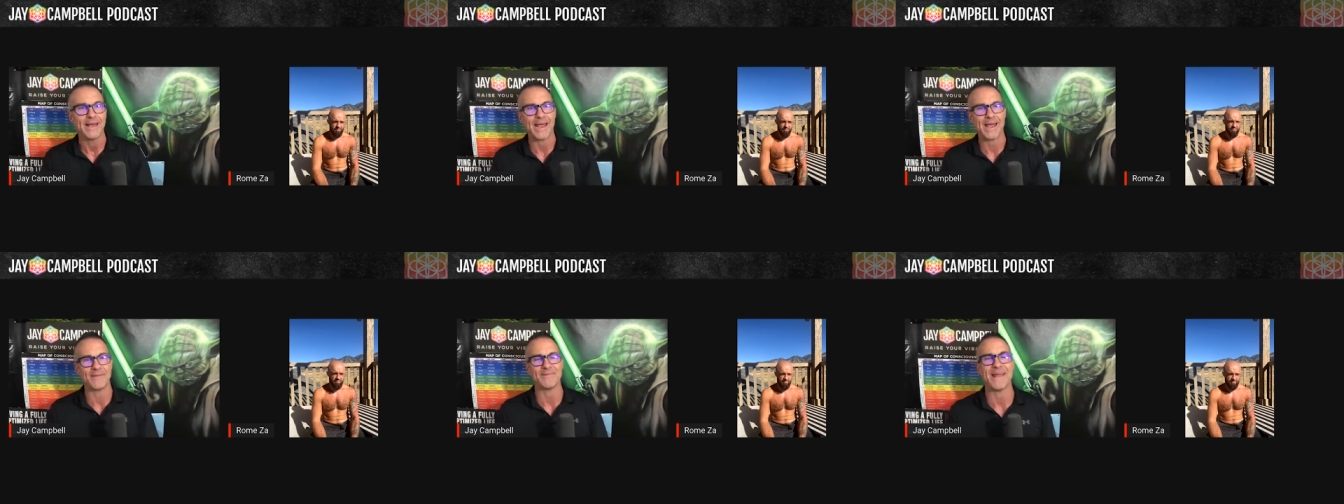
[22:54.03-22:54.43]

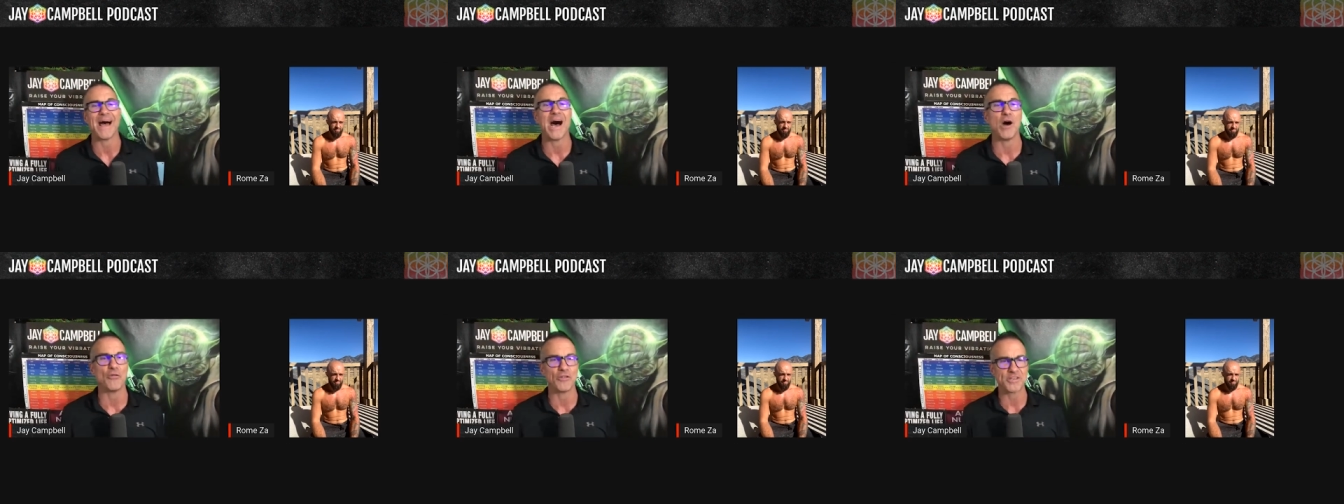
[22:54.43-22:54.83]
And
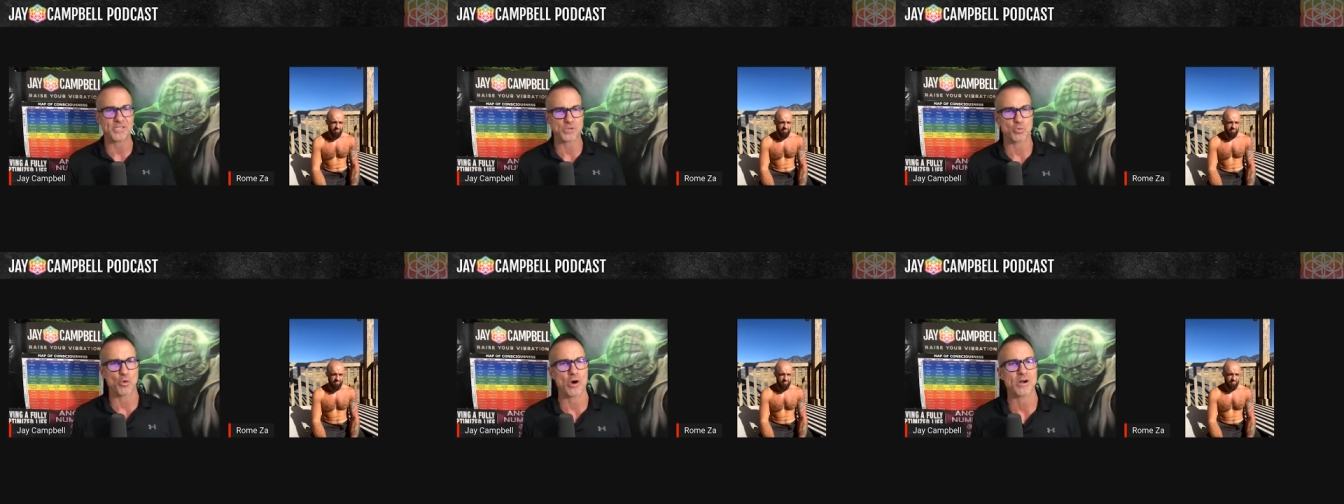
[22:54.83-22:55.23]
now this
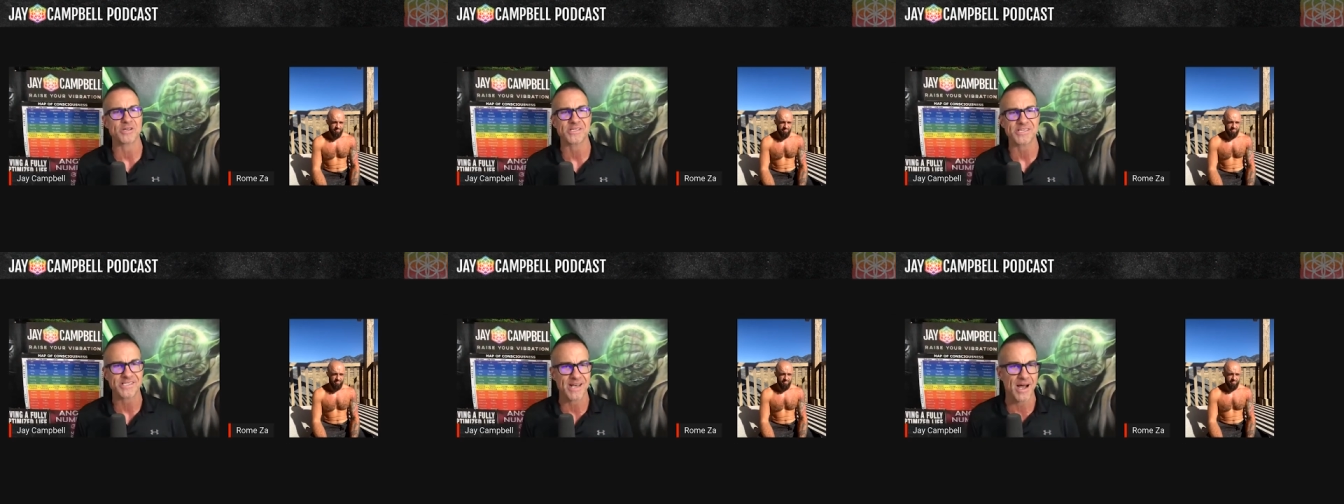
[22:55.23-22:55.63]
is where our
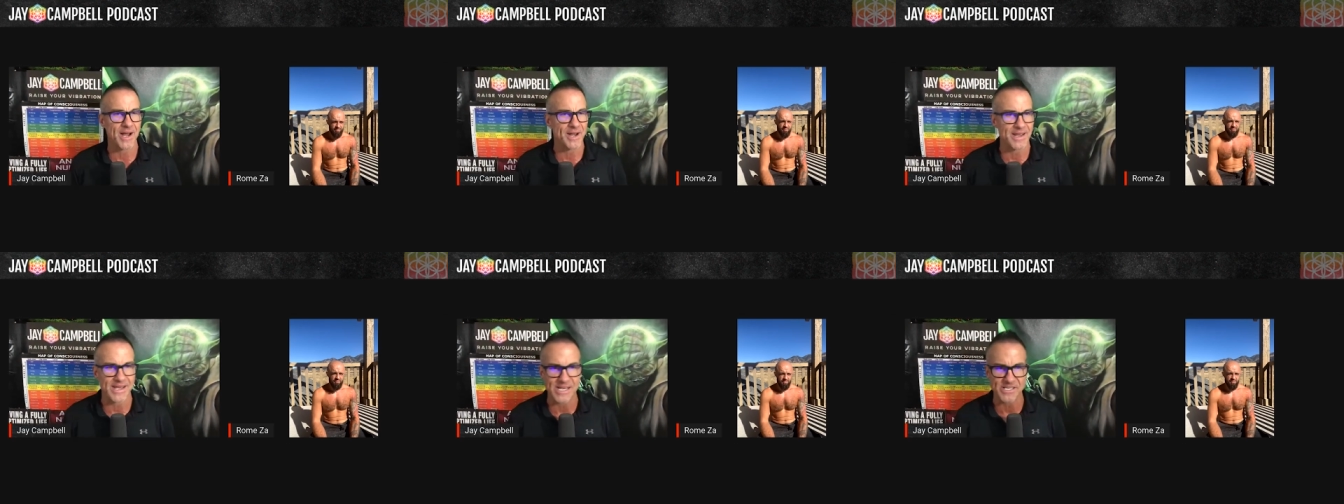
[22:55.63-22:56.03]

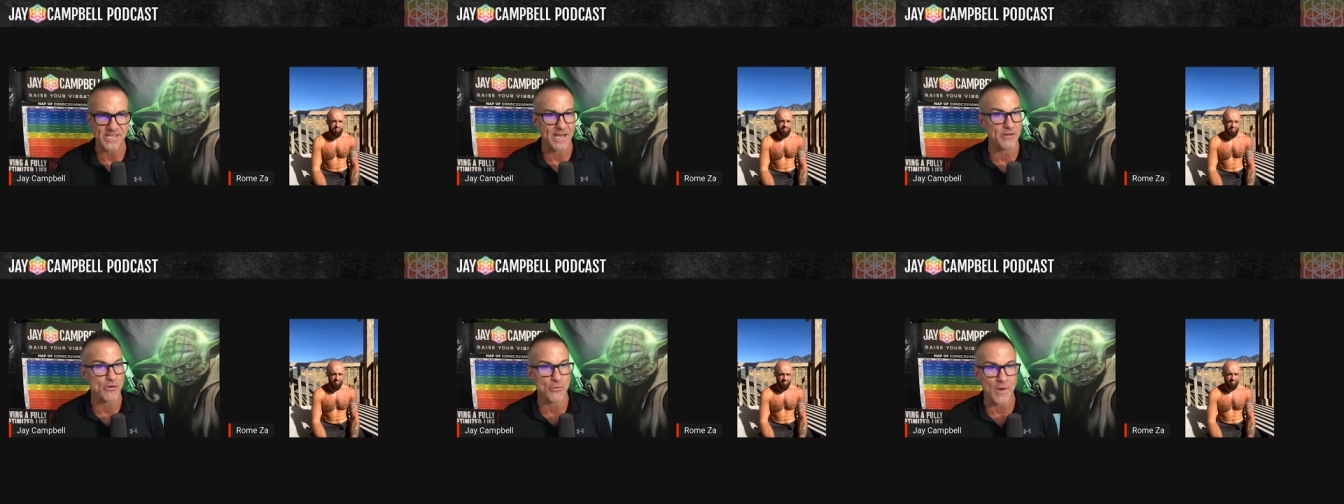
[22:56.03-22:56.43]
society is.
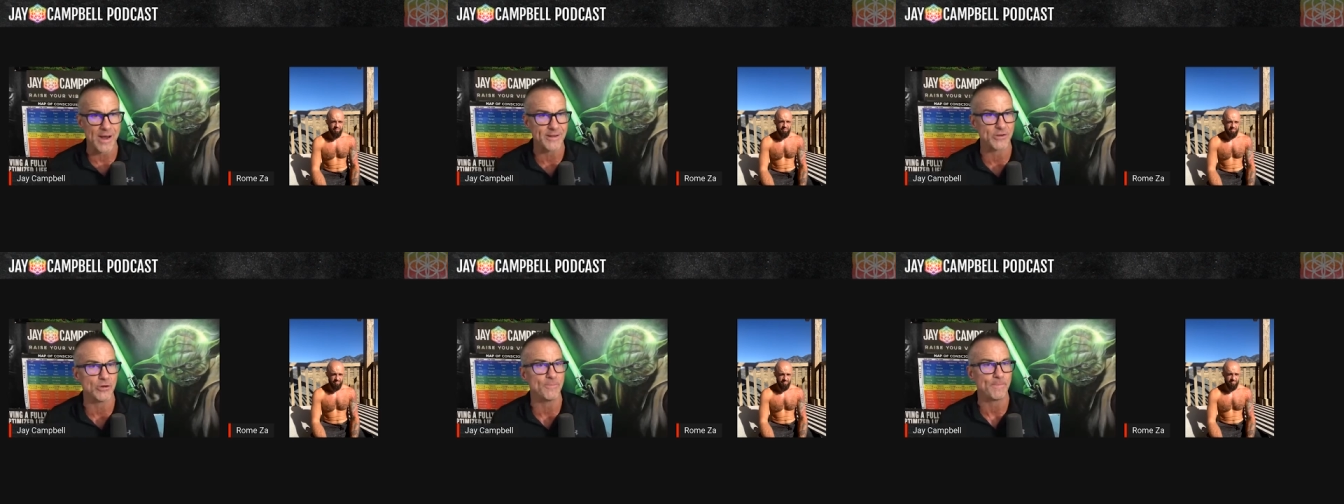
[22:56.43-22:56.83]
And you're
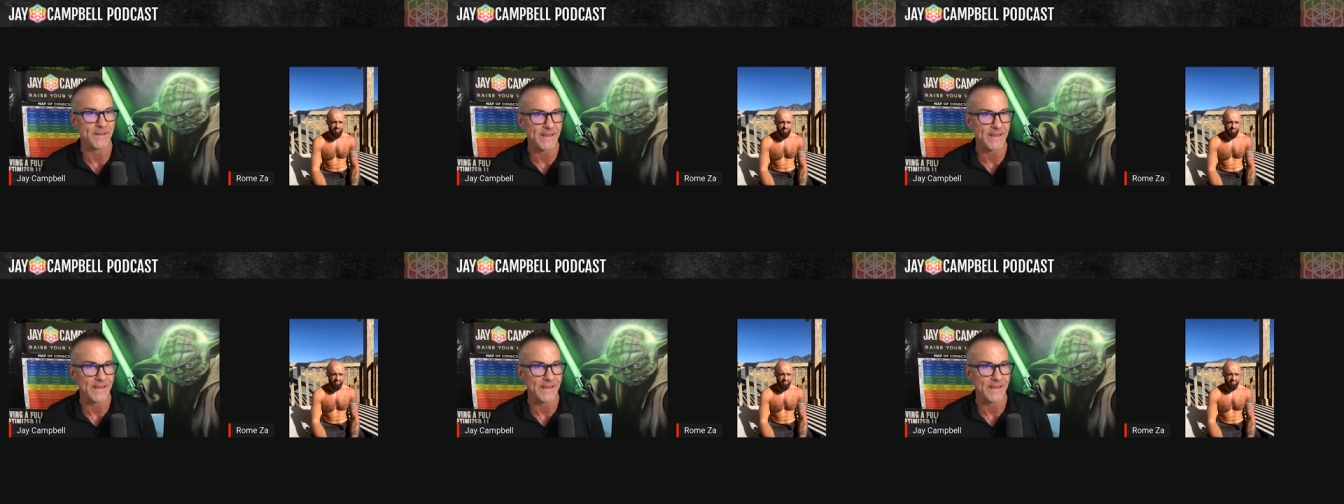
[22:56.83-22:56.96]
right, dude.